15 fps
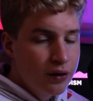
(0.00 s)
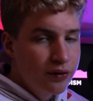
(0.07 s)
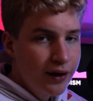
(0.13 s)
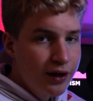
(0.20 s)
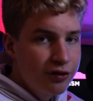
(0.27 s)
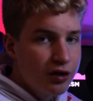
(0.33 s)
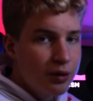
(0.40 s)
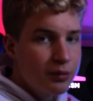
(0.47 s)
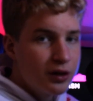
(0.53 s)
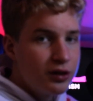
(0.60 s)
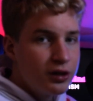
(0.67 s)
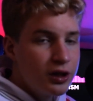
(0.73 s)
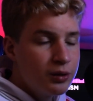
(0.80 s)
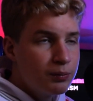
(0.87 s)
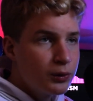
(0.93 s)
next time I
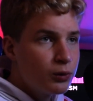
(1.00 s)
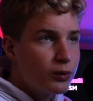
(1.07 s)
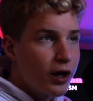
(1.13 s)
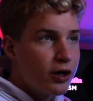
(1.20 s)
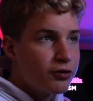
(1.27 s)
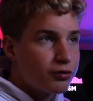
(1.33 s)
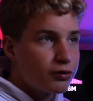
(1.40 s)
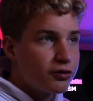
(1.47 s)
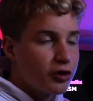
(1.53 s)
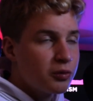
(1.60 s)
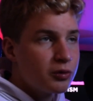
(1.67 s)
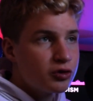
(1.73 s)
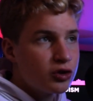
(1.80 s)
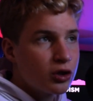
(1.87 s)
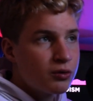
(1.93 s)
need Blue Ice or Sour
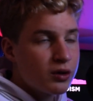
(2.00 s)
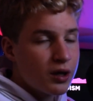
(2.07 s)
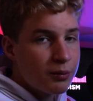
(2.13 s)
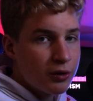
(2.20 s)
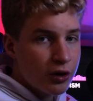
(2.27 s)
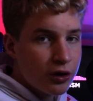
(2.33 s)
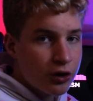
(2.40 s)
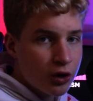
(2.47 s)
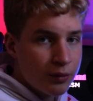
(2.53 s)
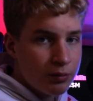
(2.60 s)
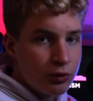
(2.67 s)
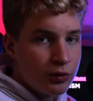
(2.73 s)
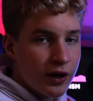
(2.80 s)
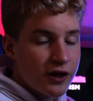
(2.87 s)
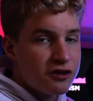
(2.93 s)
Blue Chug Rug, I'm gonna get
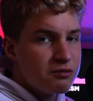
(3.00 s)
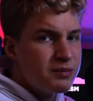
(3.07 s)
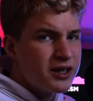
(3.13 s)
Blue Ice